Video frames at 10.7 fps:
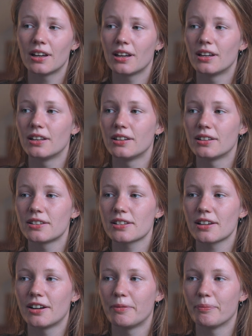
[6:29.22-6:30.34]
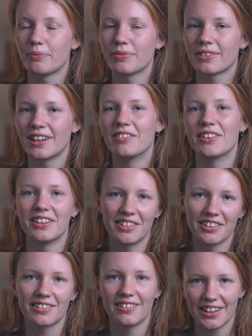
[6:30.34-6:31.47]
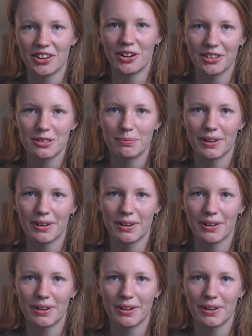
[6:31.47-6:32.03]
And, not really hot,